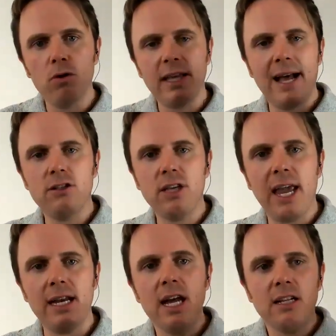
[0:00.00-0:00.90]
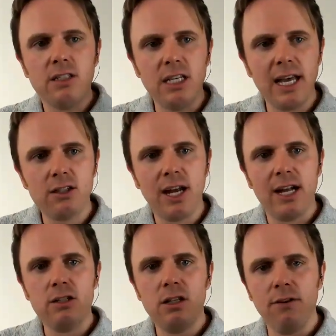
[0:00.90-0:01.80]
cascade, T S
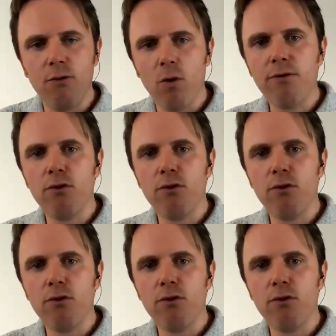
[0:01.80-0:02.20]
H, T four